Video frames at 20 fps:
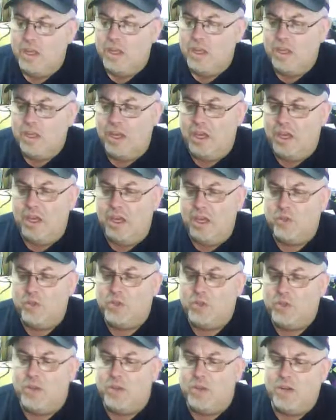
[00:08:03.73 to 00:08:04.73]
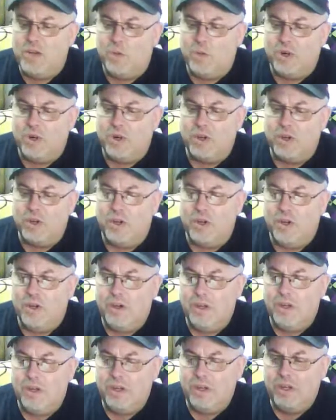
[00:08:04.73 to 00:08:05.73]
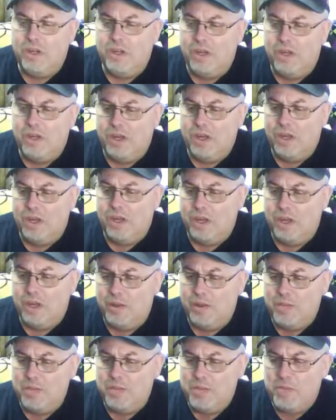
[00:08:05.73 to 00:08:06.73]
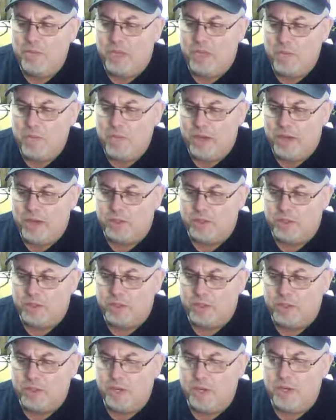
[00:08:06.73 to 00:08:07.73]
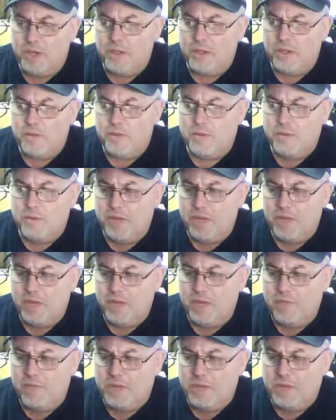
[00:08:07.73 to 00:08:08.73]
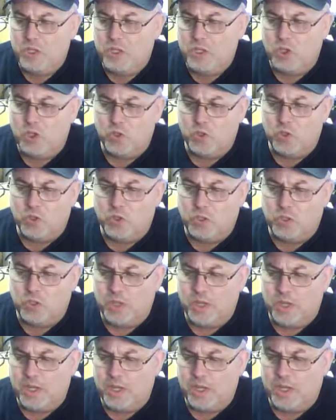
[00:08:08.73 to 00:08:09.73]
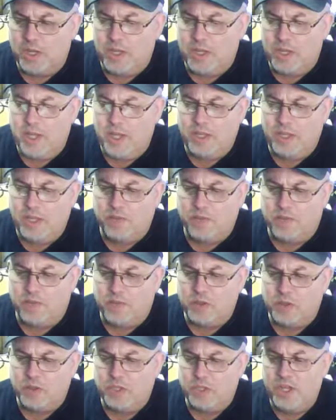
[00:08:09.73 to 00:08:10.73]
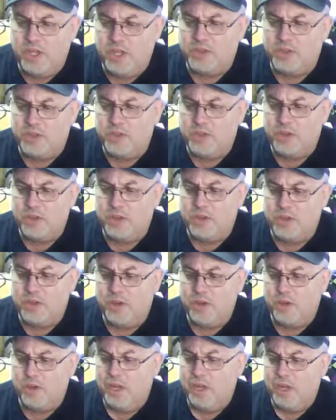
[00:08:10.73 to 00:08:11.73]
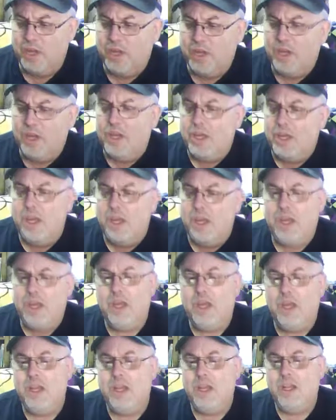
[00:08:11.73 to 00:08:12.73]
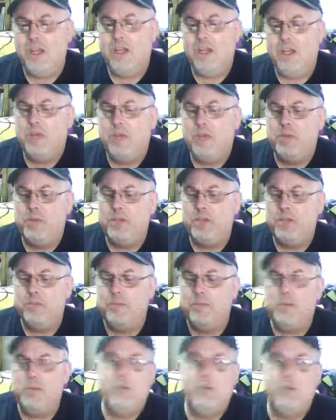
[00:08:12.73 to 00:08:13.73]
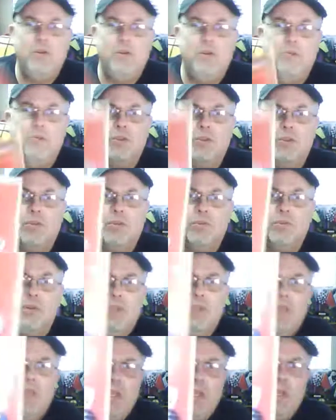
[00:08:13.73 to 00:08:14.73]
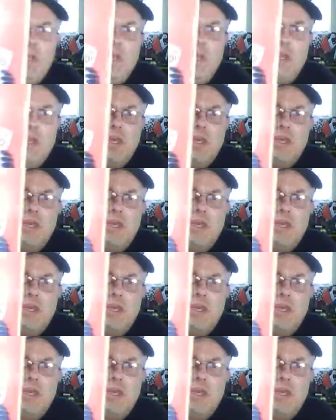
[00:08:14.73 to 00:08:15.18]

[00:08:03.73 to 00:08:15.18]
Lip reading: Yeah, I've been trying to work on Mickey Mouse adventures, getting the first dozen or so, and picked up issue number 3